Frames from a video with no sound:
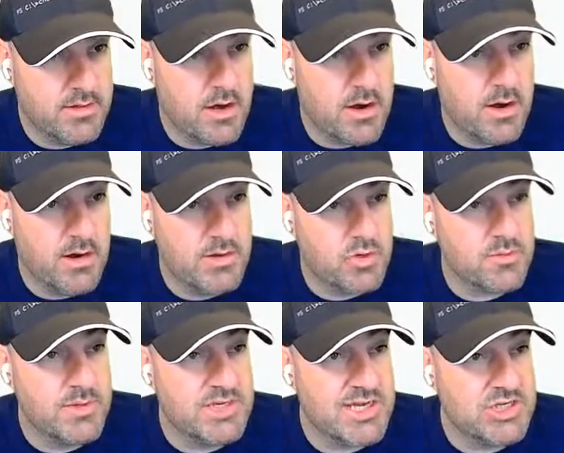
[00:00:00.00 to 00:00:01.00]
our
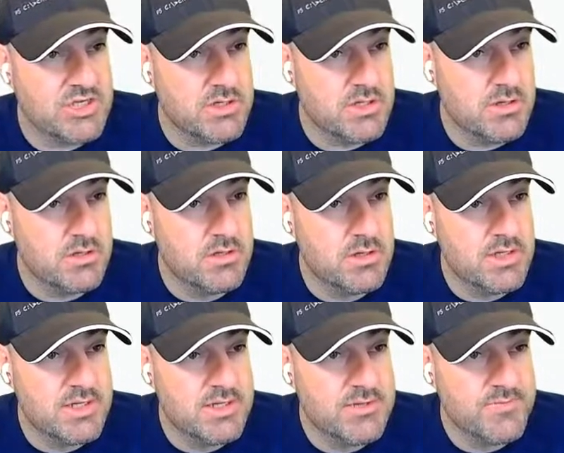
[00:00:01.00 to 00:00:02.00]
documentation here,
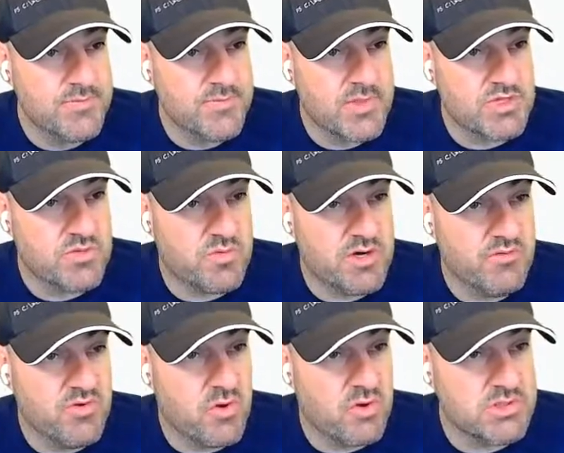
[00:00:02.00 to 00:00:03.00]
so where
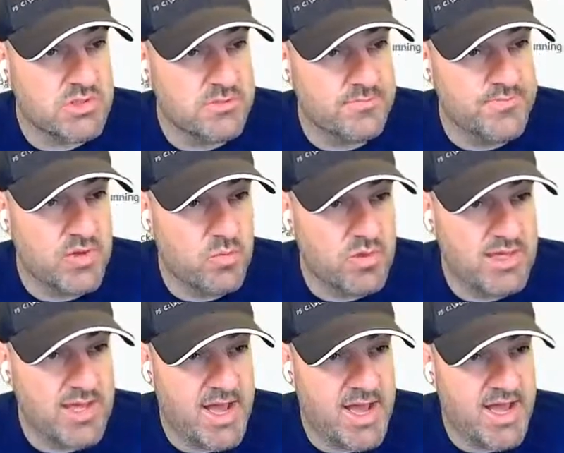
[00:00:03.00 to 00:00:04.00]
we got to,
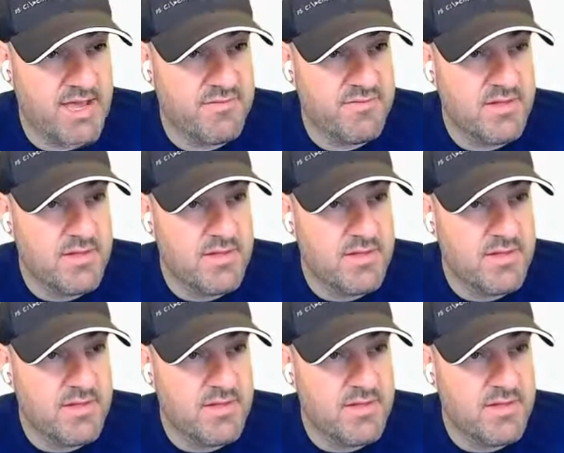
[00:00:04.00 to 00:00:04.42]
we have